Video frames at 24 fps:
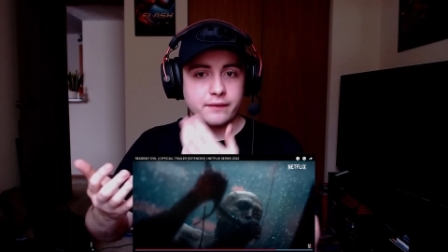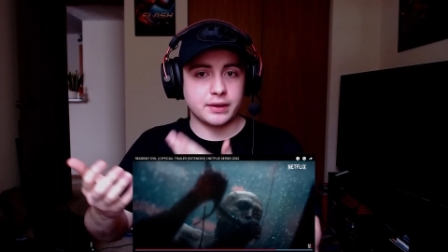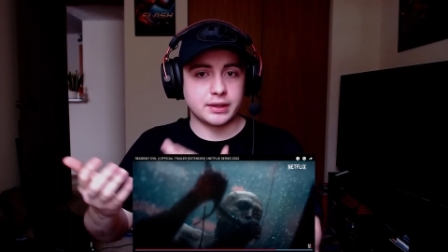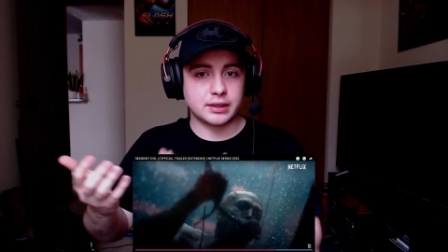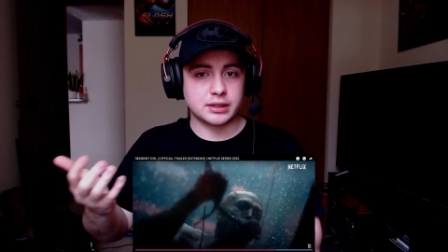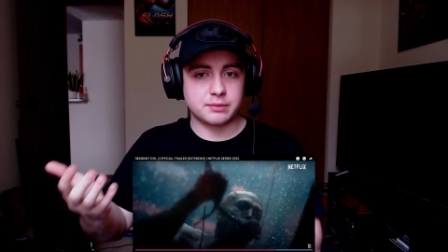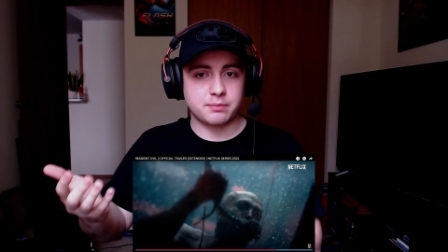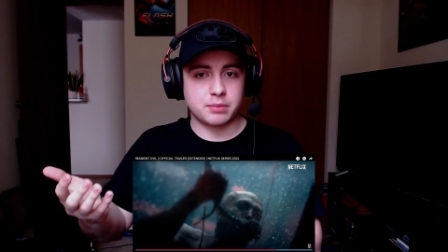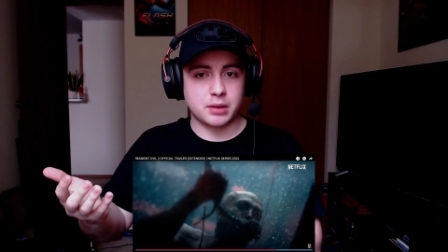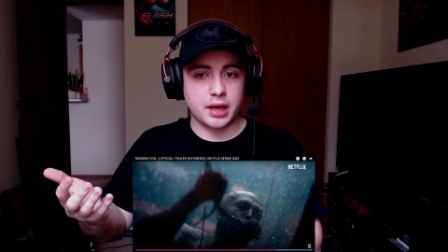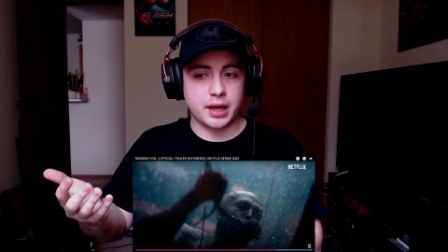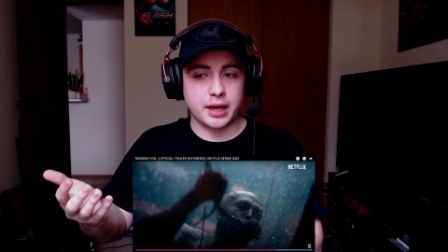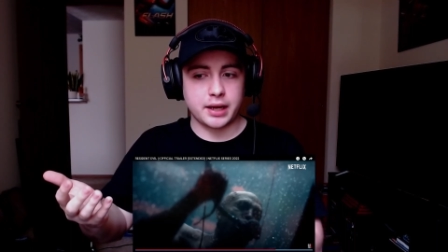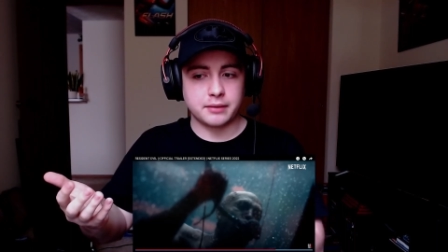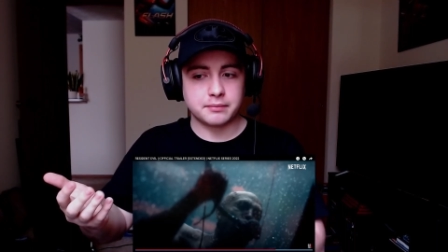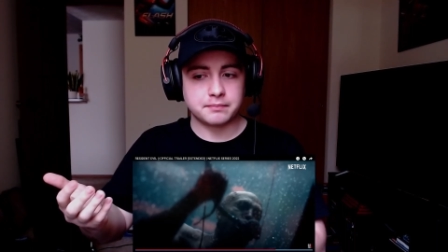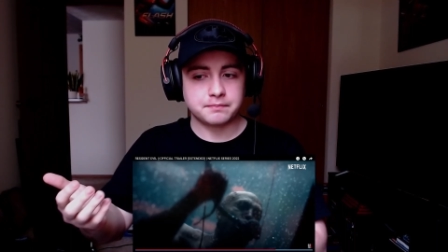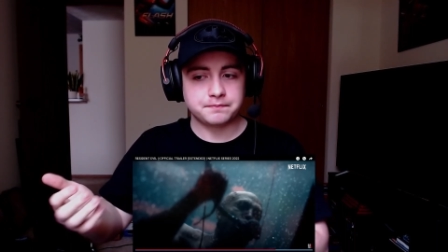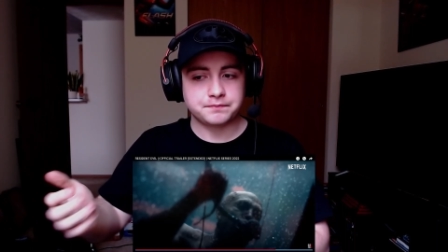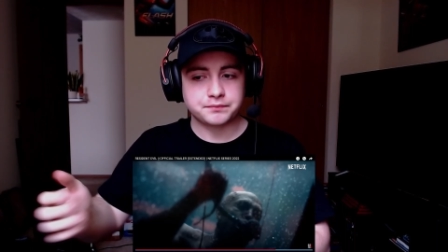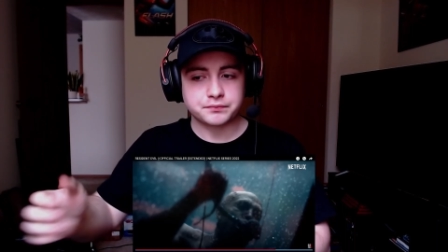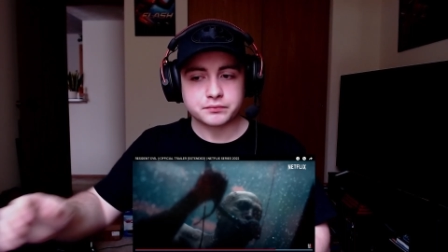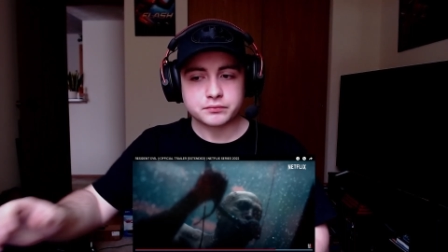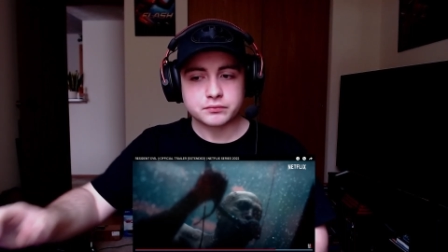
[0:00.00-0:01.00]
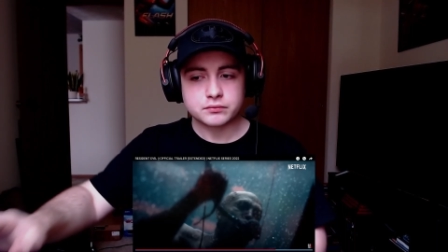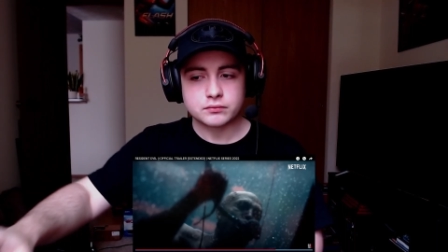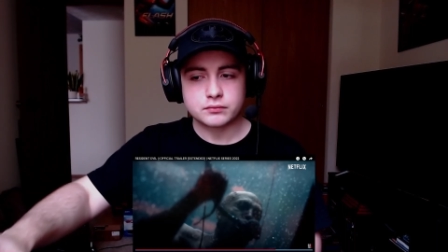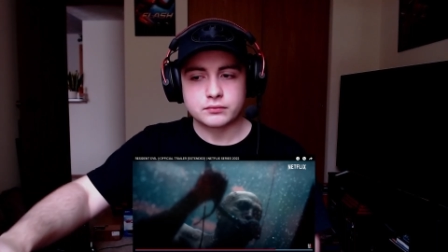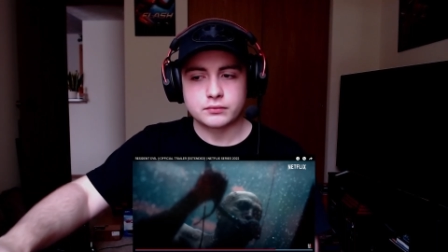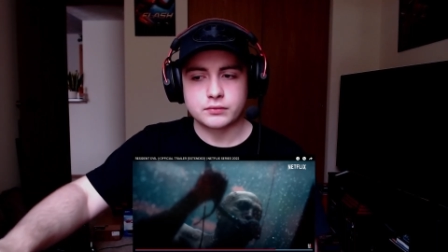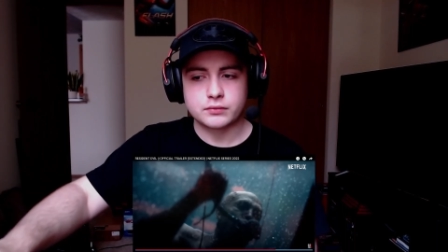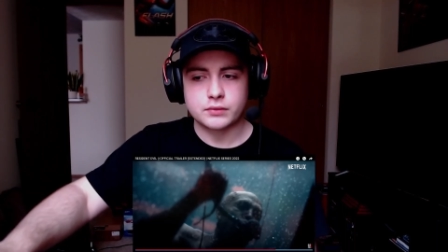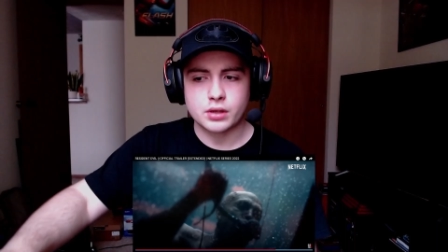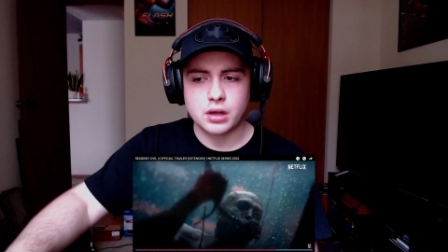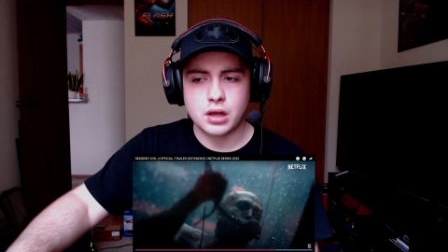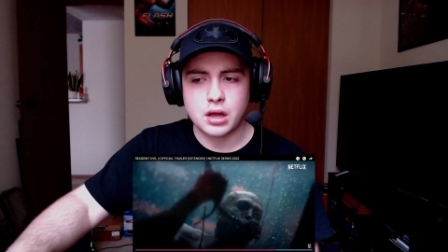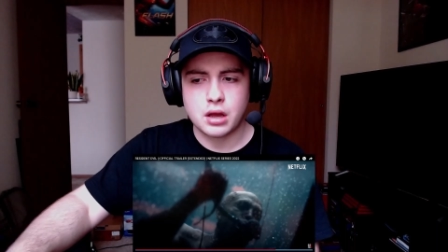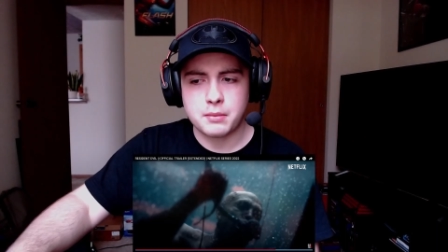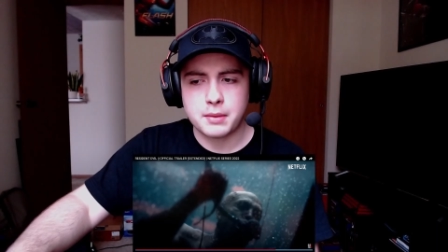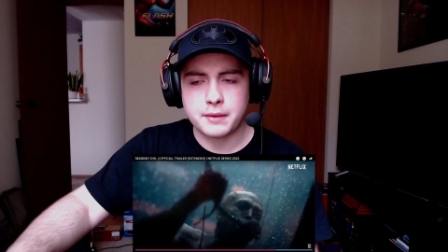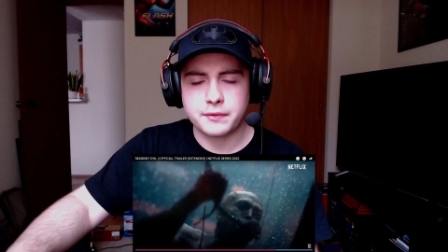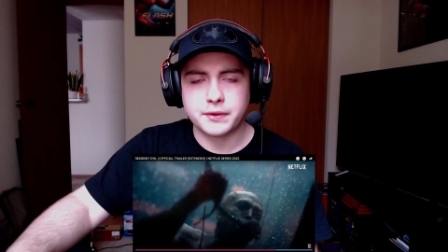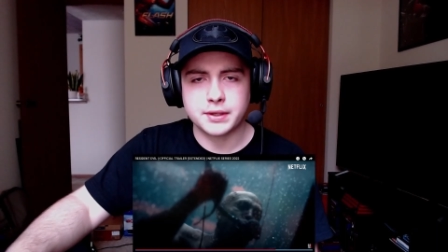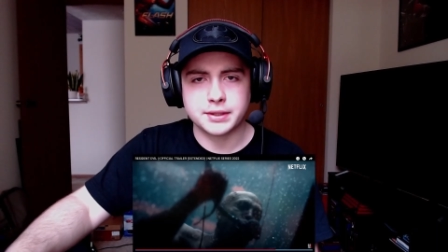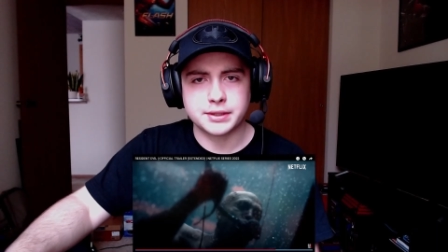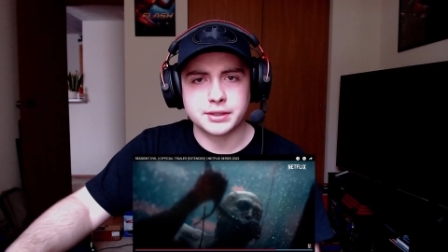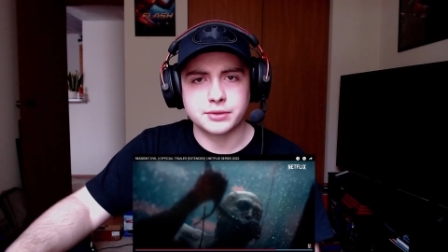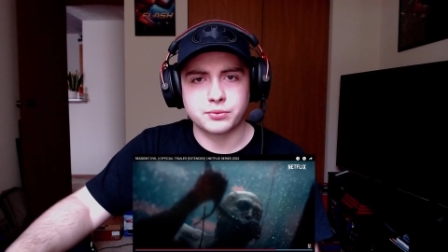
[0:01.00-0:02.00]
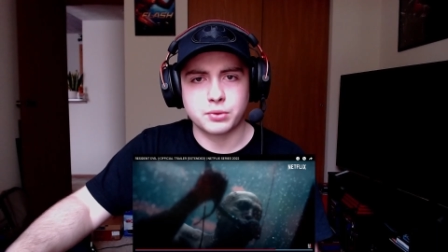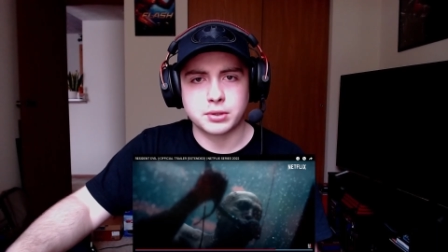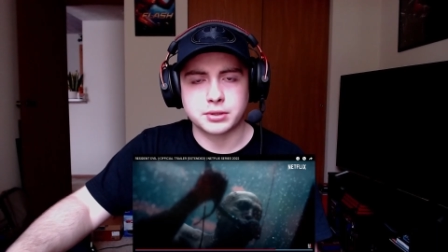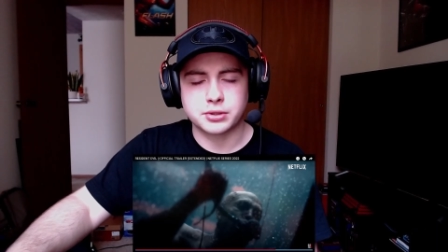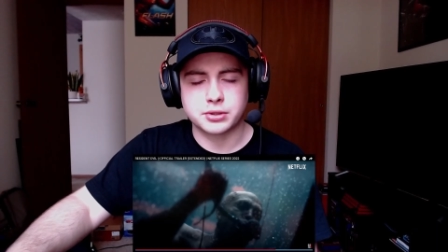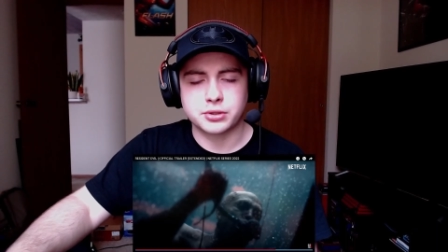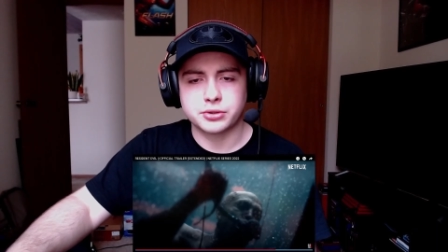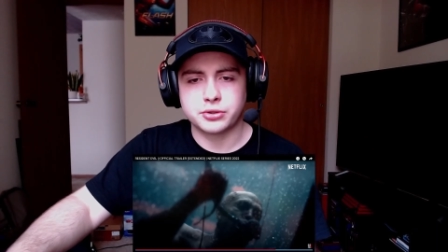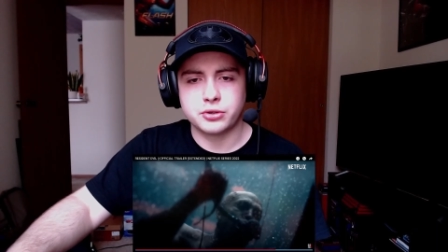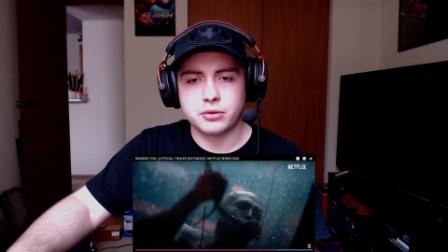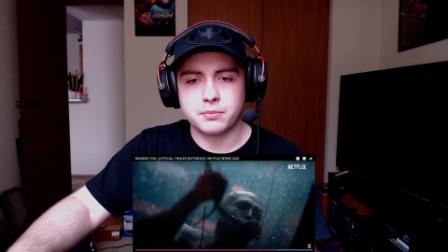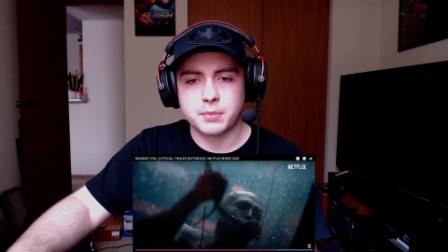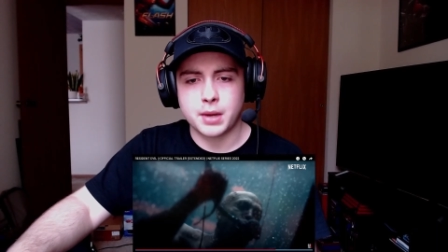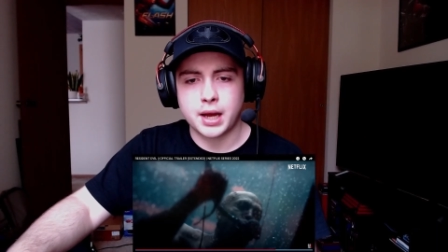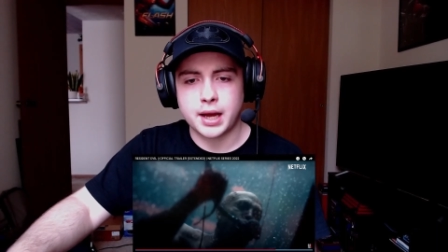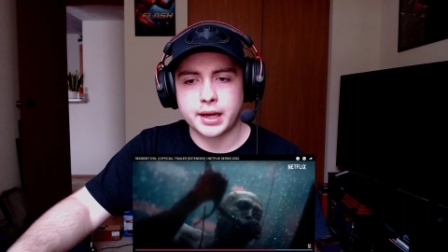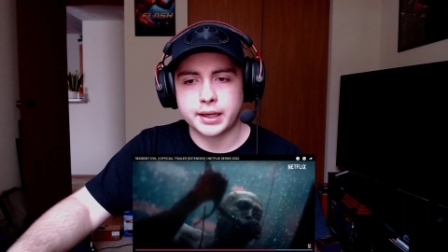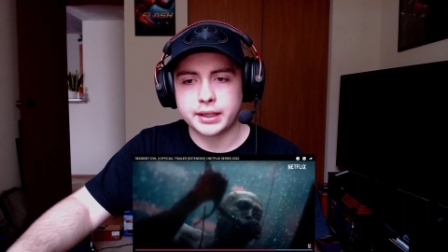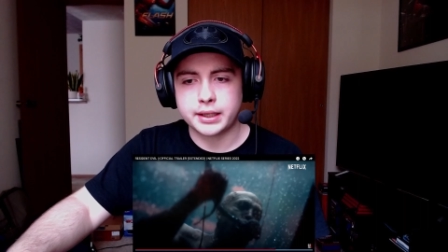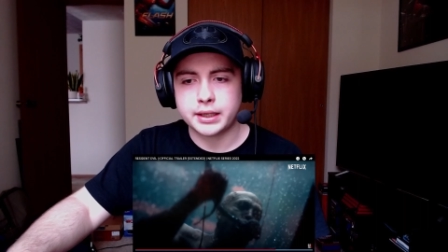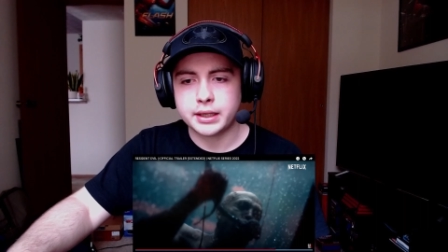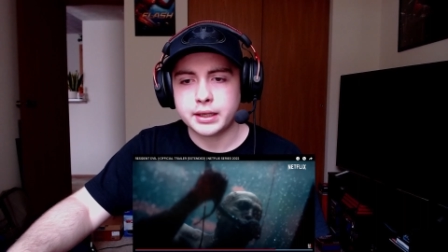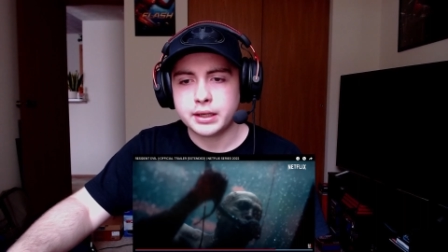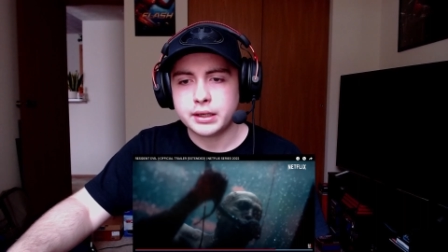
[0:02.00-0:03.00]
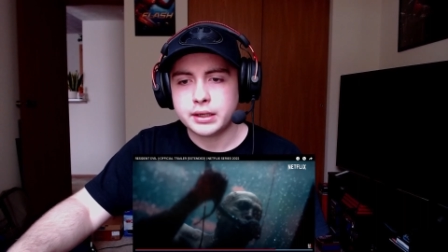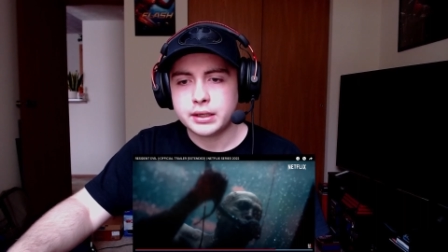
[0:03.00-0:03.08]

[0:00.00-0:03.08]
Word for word: explain um, if this is Wesker's new body.